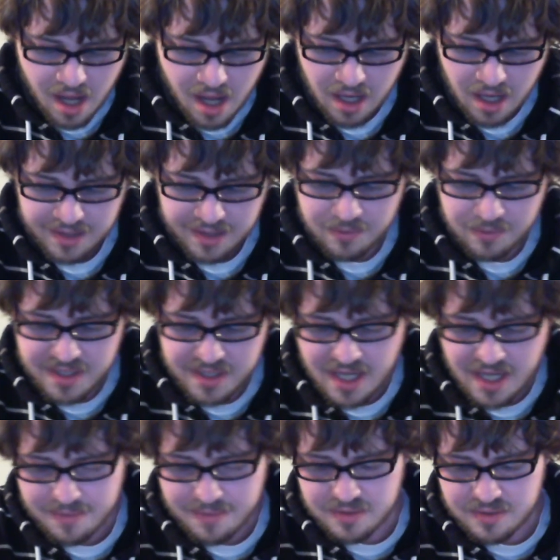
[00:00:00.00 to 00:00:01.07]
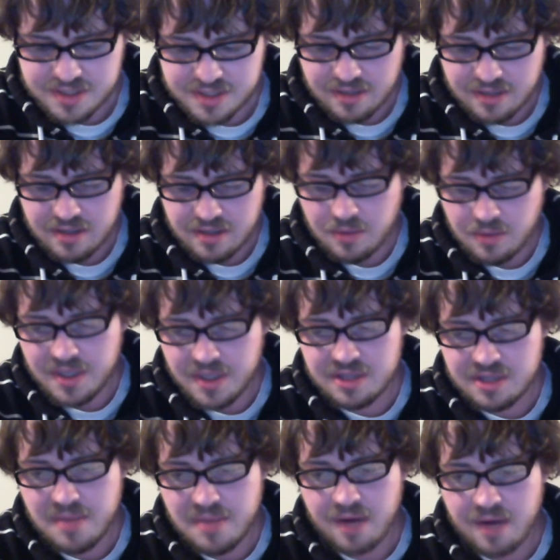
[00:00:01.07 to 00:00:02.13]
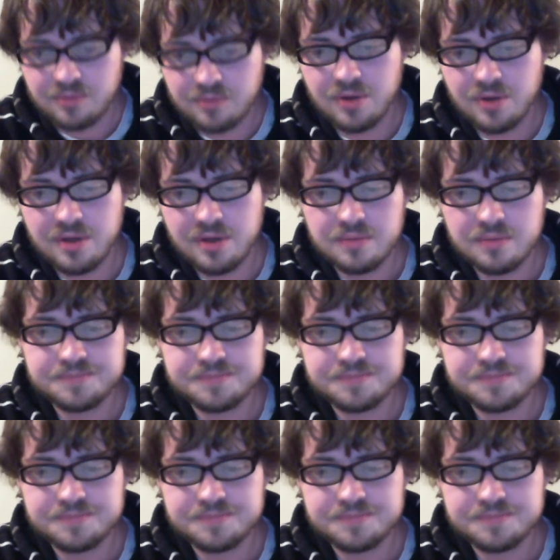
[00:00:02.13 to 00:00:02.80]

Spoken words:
They recap Chris Jericho winning the Battle Royal.